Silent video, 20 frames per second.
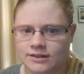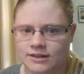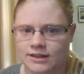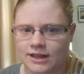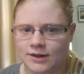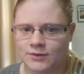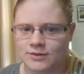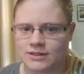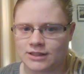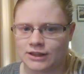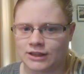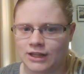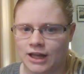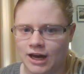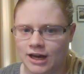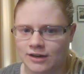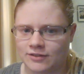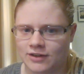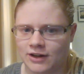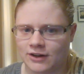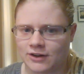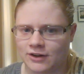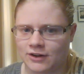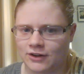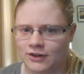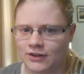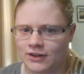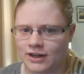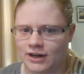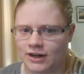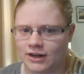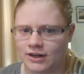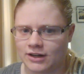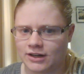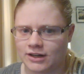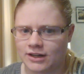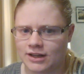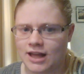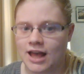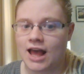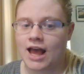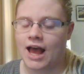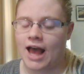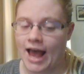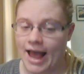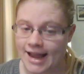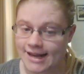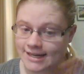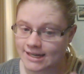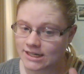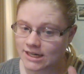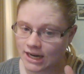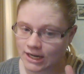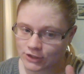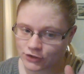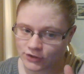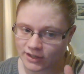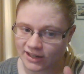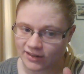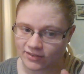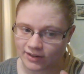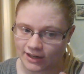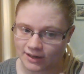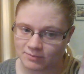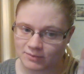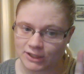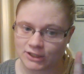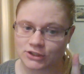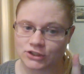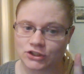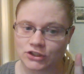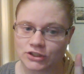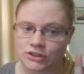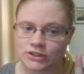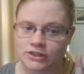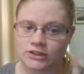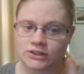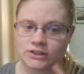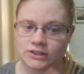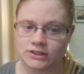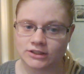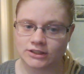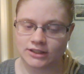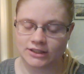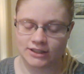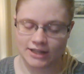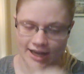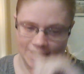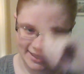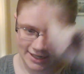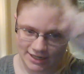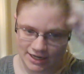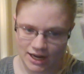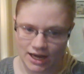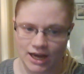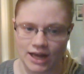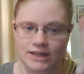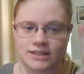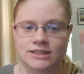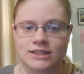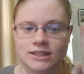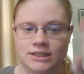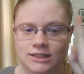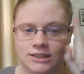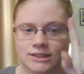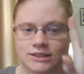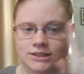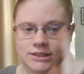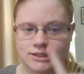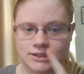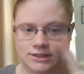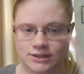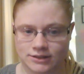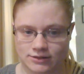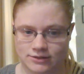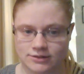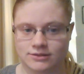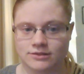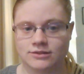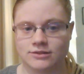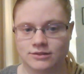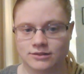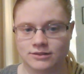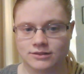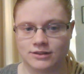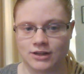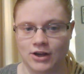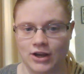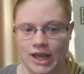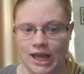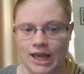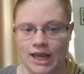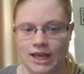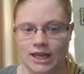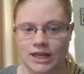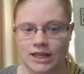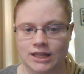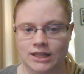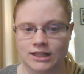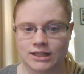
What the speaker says: there was a lot of alcohol there. I did not drink very much. I did not. Okay?